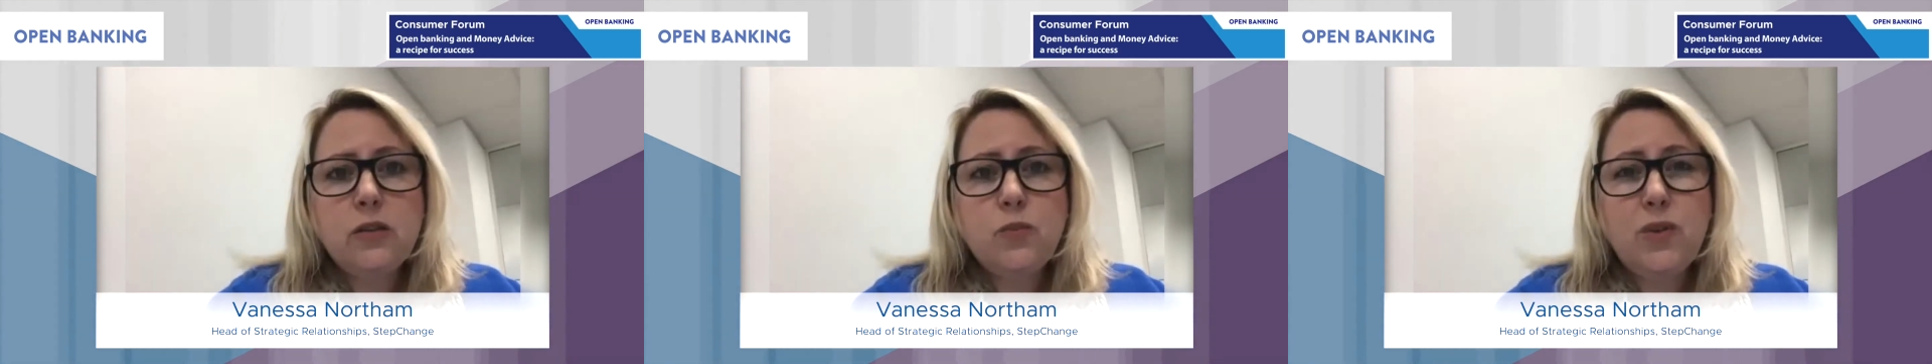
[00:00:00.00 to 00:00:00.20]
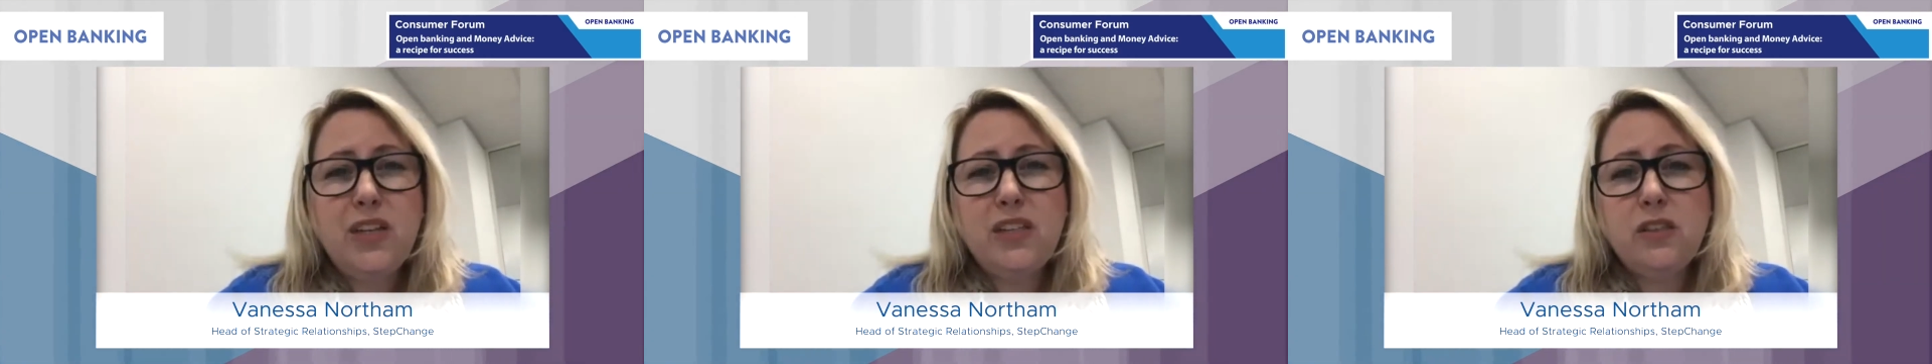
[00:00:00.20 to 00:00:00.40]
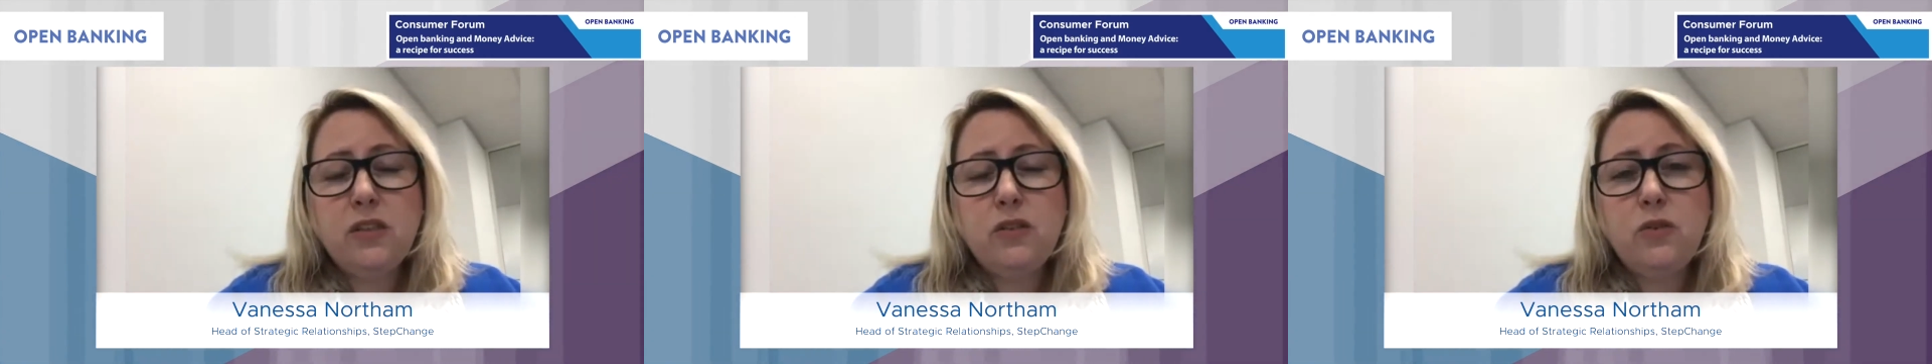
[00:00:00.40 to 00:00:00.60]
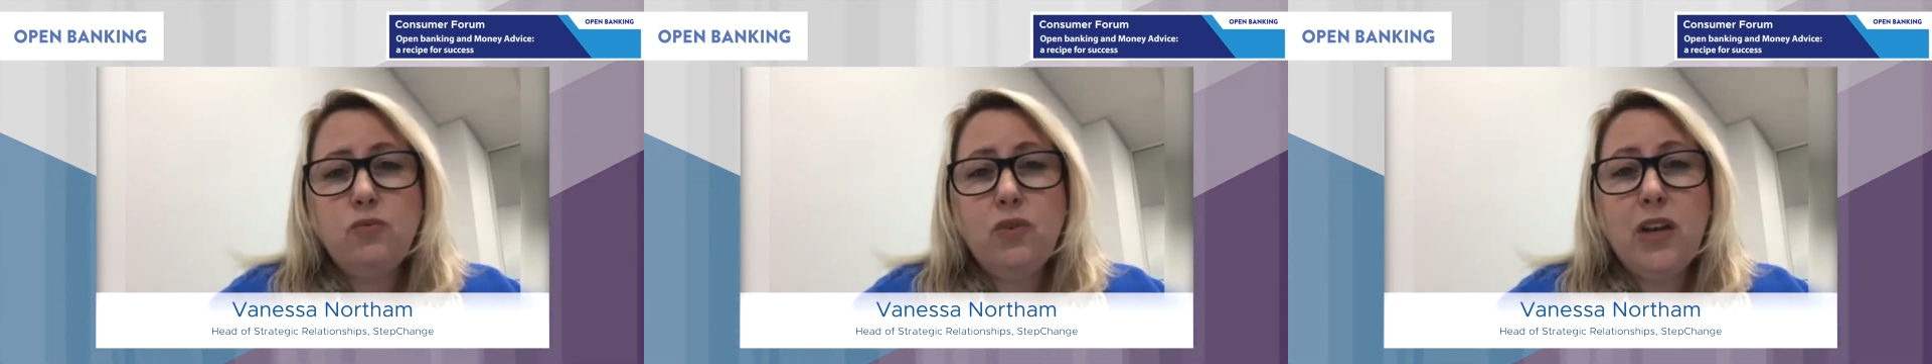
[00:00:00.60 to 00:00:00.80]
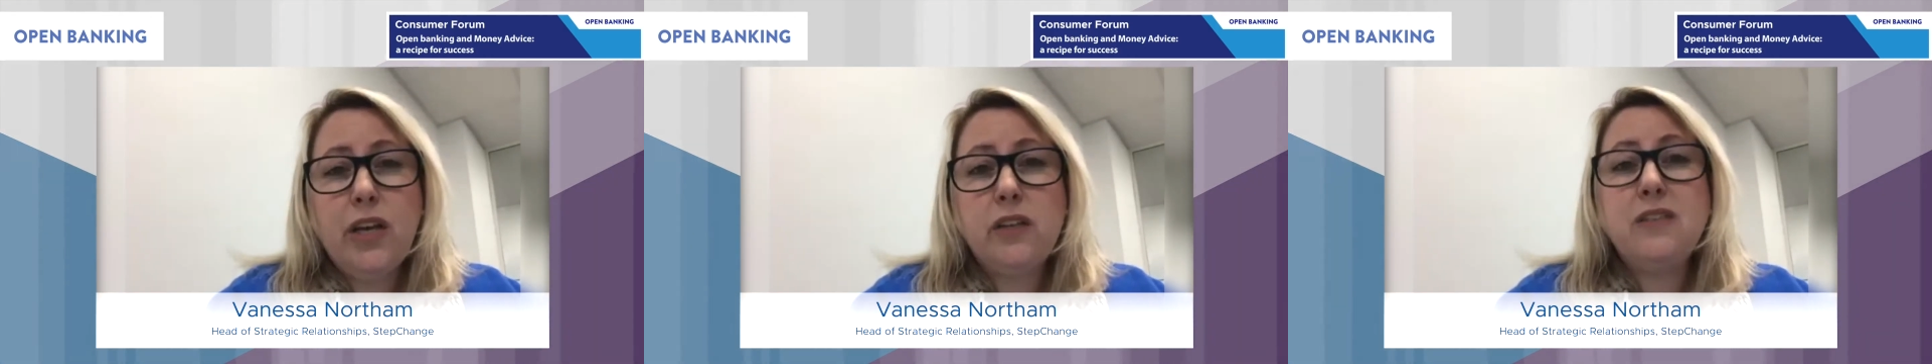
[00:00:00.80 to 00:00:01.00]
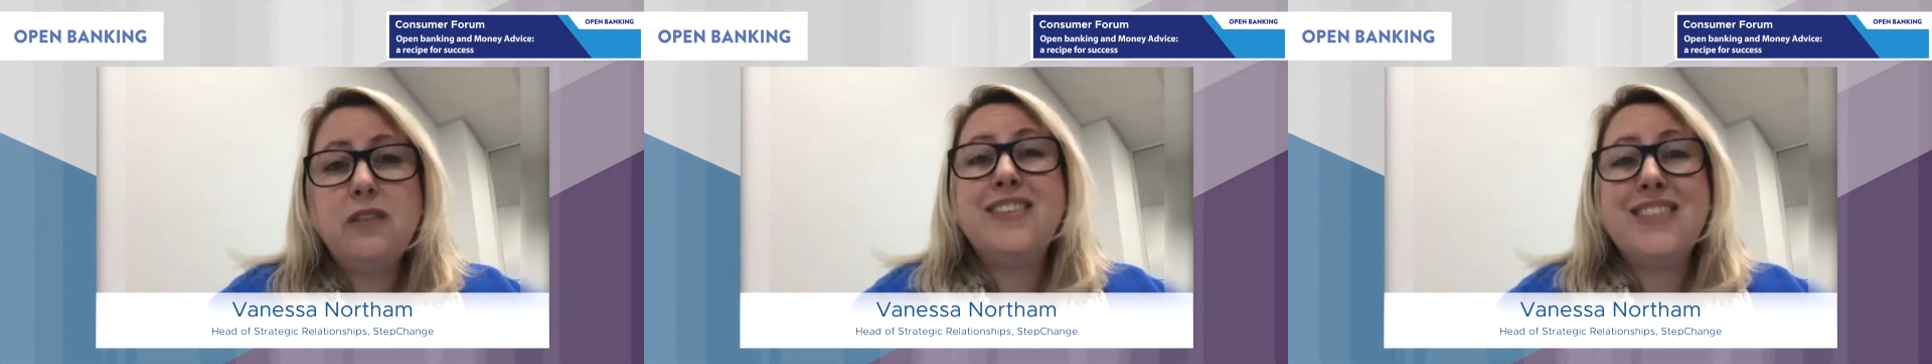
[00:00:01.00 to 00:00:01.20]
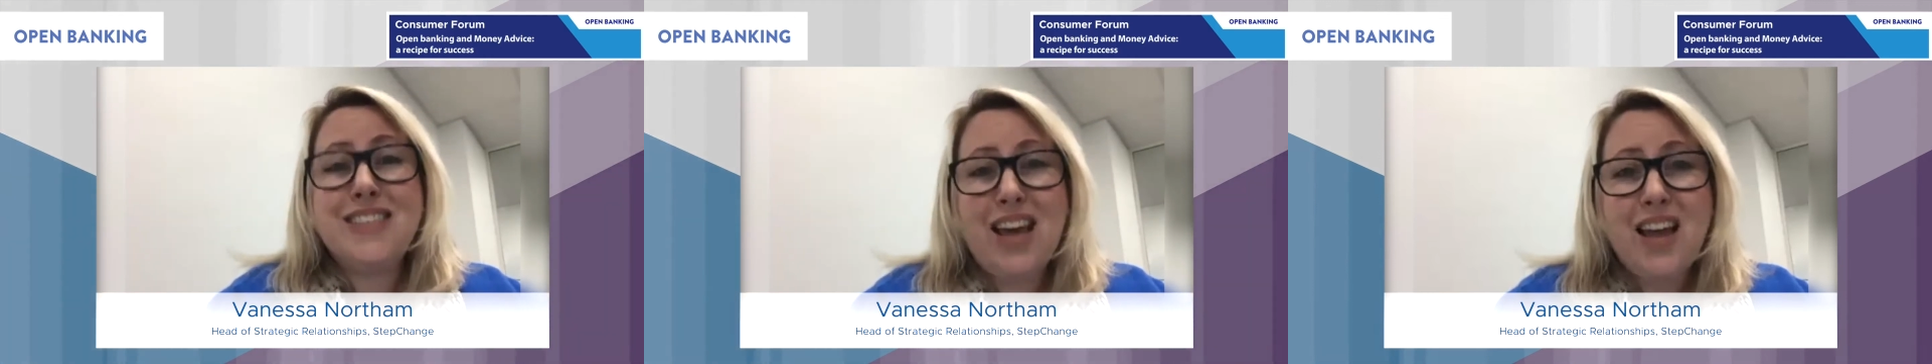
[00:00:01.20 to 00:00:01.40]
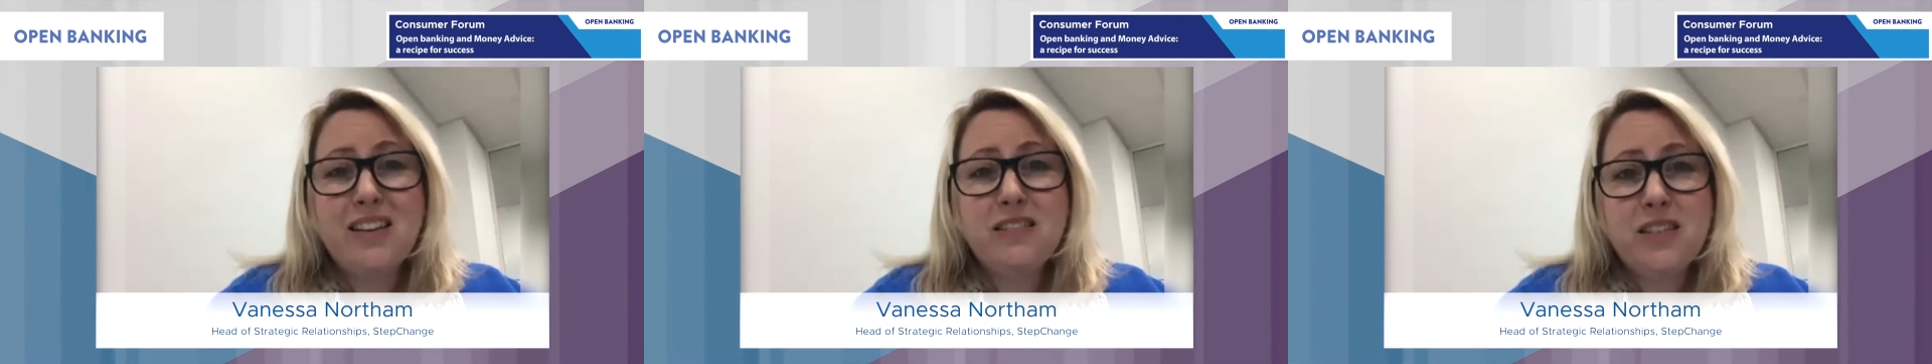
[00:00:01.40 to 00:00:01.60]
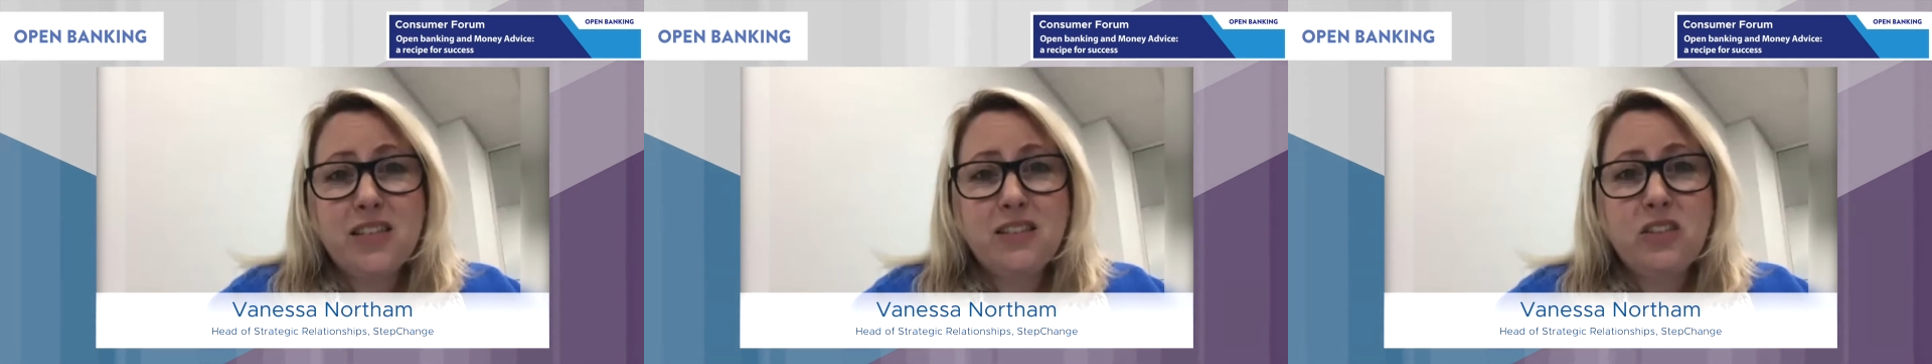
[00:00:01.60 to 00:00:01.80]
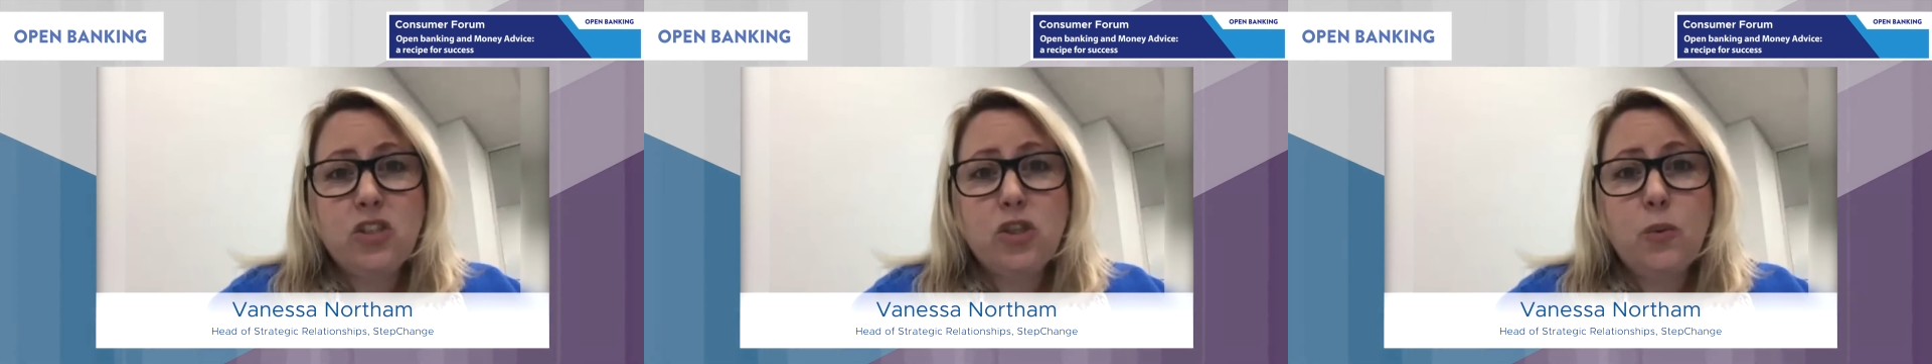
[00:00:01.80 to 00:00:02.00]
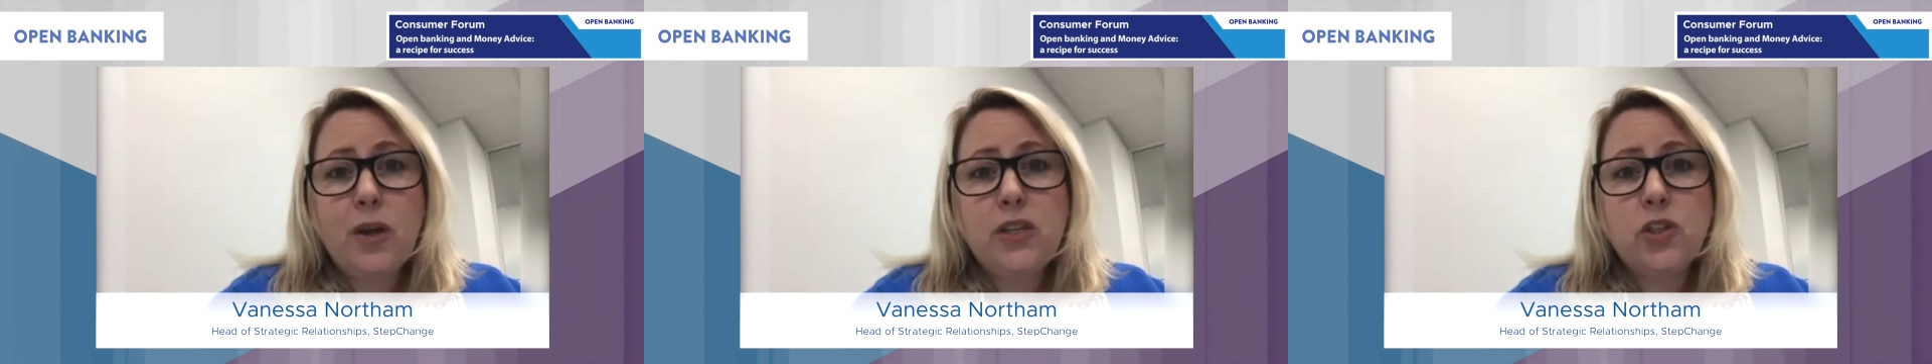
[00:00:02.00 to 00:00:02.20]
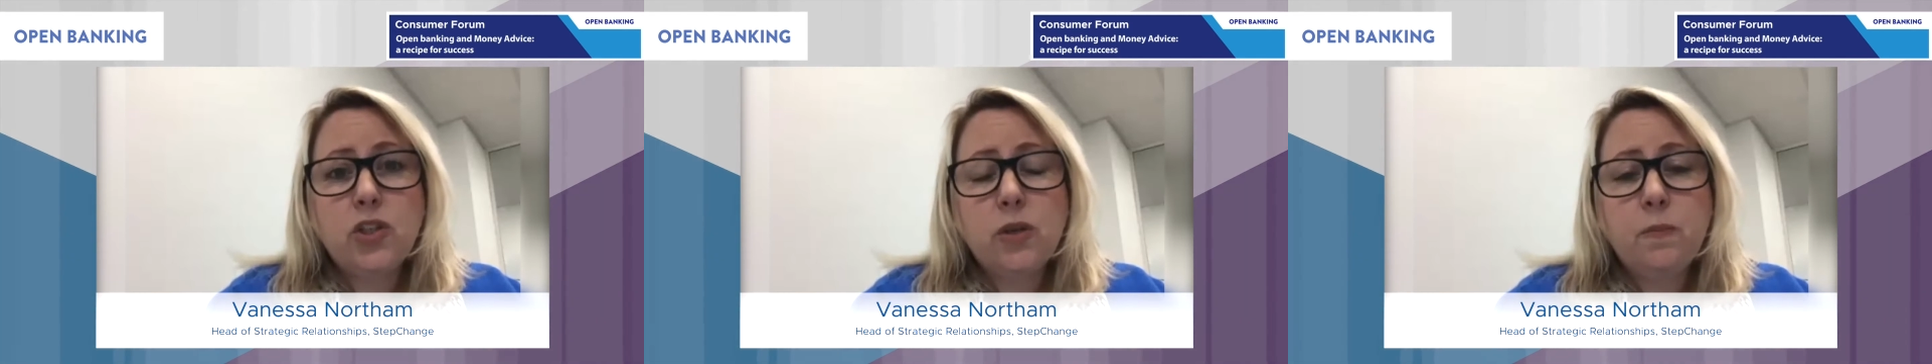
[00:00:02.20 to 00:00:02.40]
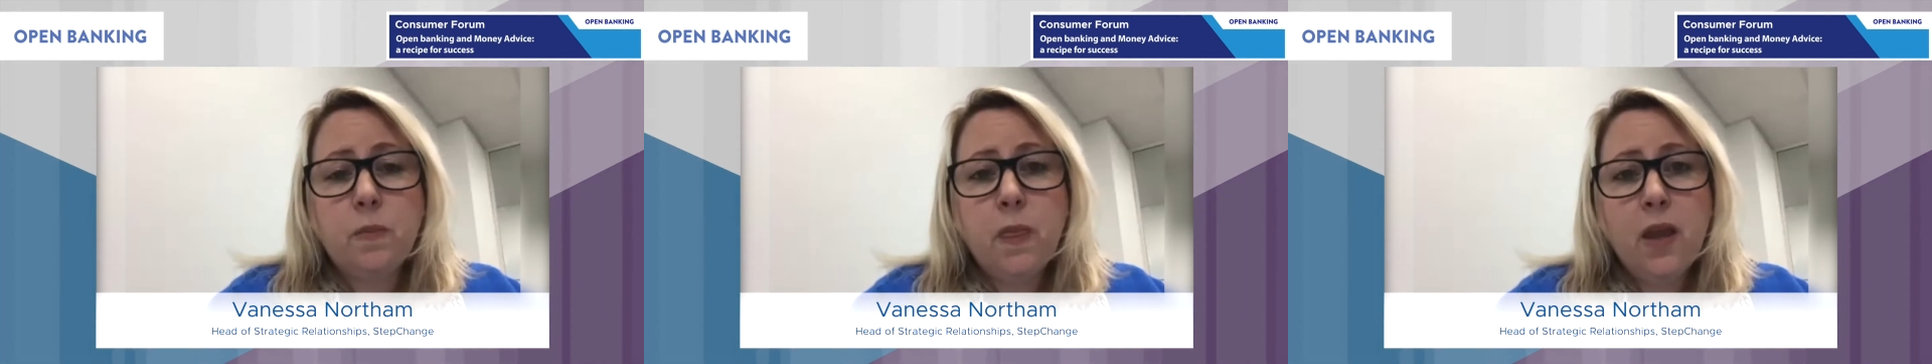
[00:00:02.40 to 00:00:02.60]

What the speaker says: is we need to really understand the situation.